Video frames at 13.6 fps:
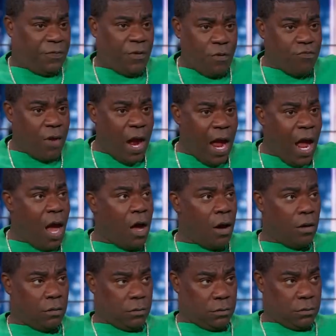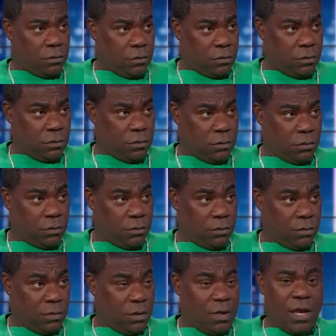For real.
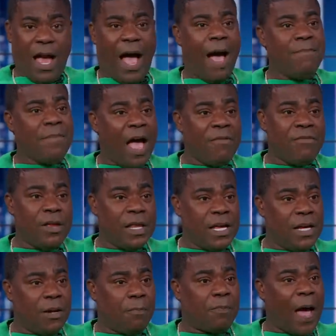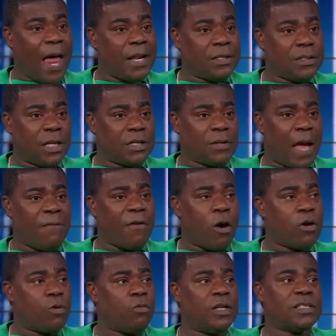I'm not really into politics. I
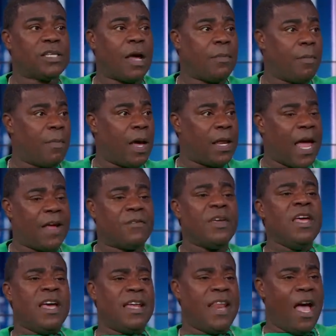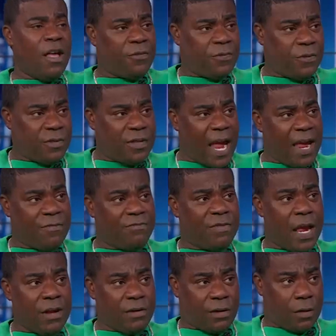voted one time in my life, and that was for Dave
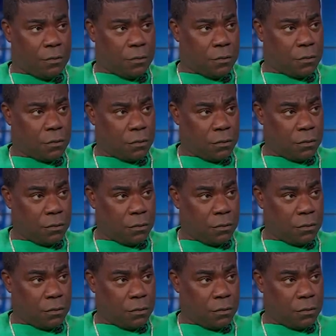Dinkins.